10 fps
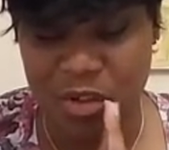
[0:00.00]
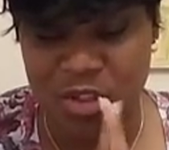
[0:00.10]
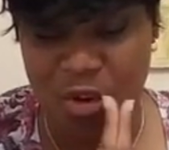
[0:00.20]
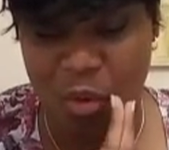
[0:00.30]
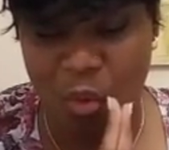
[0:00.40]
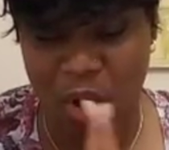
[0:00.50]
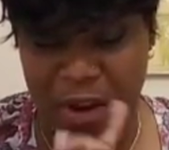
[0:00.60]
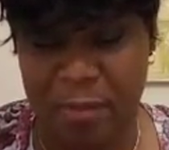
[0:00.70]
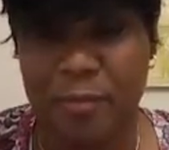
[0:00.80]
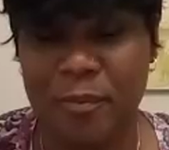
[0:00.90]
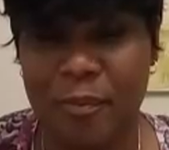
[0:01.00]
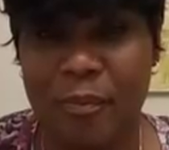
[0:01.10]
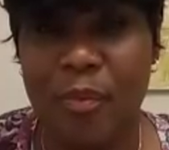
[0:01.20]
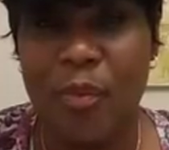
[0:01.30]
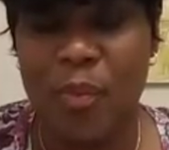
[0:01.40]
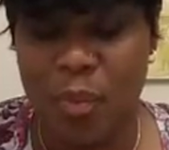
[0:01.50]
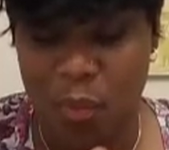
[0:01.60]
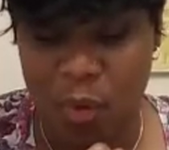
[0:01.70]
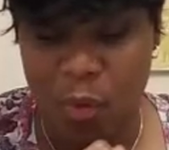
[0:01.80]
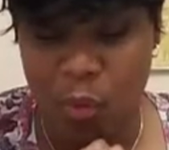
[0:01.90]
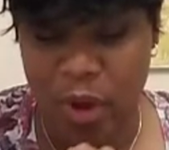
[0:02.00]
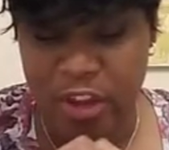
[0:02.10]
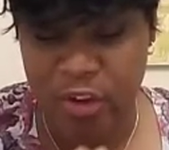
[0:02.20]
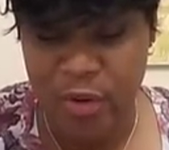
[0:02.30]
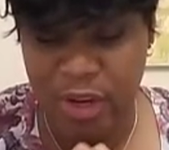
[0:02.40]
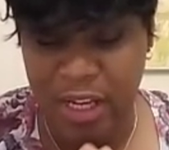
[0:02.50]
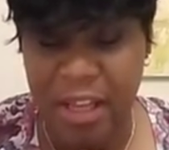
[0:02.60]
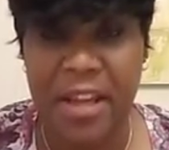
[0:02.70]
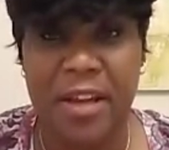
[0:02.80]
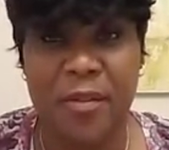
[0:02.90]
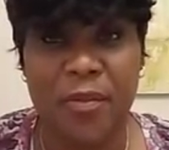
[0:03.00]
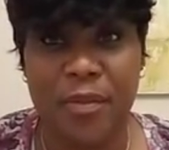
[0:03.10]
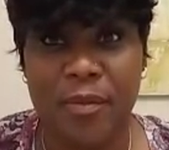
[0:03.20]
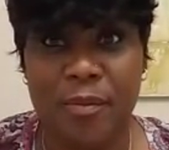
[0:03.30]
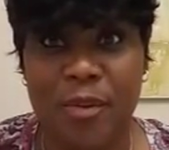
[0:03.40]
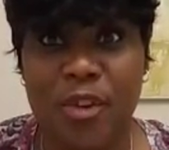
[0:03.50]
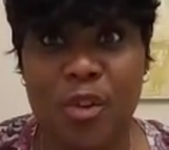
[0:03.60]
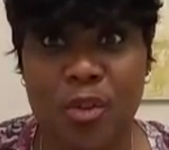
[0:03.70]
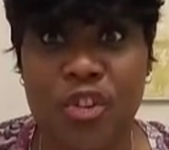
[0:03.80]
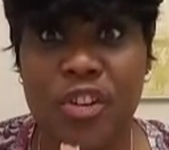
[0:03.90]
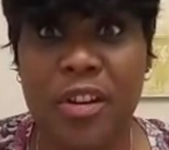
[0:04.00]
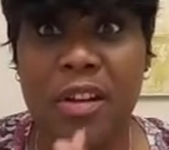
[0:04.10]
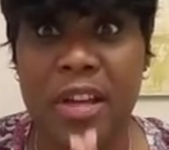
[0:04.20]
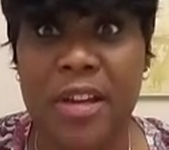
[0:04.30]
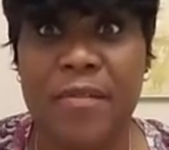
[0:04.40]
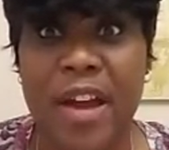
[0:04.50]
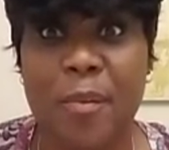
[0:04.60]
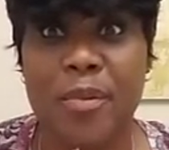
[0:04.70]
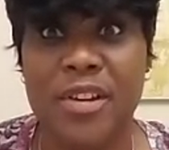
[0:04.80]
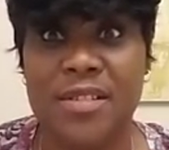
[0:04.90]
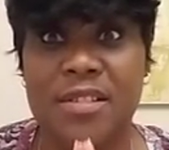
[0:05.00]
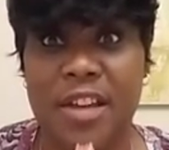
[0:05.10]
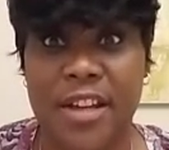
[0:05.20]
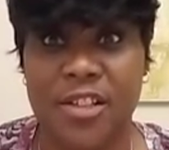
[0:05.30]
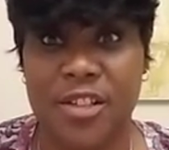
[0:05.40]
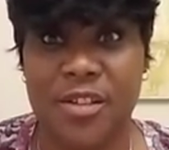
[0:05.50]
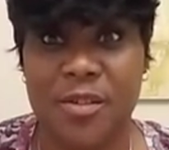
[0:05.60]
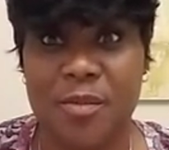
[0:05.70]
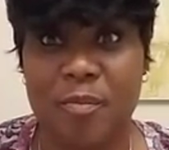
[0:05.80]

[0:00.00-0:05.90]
So one, when you leave, you should leave that presentation